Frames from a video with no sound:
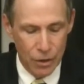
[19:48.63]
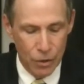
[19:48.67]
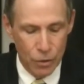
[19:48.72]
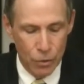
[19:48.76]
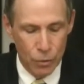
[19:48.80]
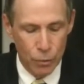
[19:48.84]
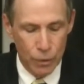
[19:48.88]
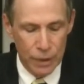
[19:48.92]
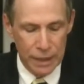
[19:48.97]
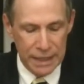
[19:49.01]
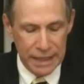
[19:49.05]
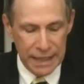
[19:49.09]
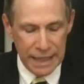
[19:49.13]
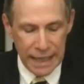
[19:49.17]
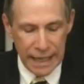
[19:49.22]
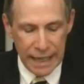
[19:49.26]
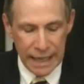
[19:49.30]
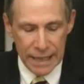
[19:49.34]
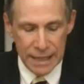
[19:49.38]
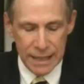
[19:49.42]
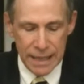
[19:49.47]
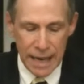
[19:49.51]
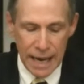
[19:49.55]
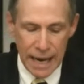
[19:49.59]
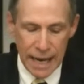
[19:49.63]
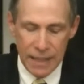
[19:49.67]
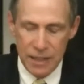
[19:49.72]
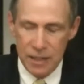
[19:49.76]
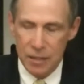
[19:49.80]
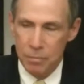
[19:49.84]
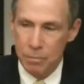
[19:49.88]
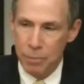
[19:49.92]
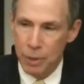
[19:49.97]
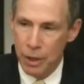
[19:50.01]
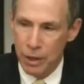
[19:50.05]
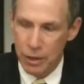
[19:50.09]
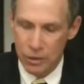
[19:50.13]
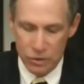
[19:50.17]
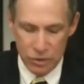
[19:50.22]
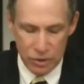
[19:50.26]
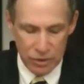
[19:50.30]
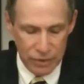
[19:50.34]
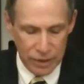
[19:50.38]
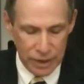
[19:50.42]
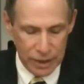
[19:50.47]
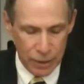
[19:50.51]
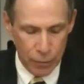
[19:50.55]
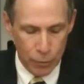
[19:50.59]
We can't act
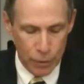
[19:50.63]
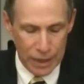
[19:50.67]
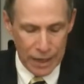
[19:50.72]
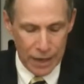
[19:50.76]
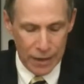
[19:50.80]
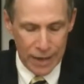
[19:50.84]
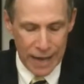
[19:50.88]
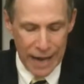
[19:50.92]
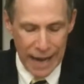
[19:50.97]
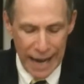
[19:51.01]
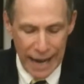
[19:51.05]
impulsively without